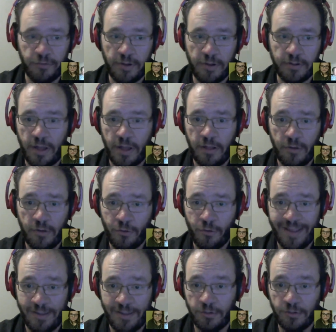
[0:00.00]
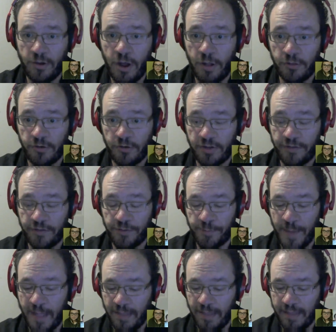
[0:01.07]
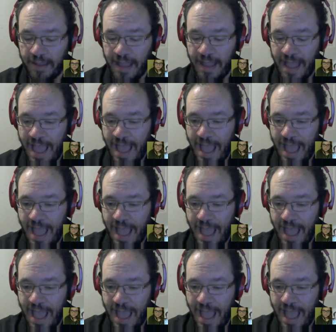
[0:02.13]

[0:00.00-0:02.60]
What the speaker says: or an alternative spelling,